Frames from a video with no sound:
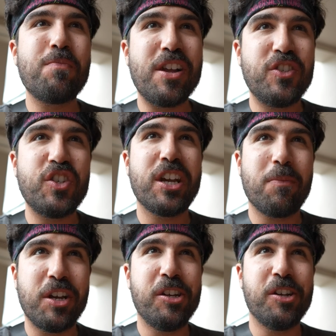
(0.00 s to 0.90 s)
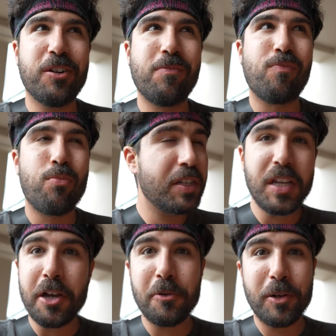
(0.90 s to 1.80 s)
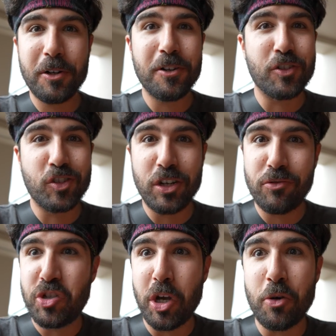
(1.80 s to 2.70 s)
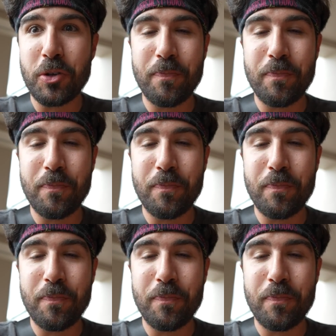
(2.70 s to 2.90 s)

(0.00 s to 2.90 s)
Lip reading: is my jam right here. Casado burger is no joke.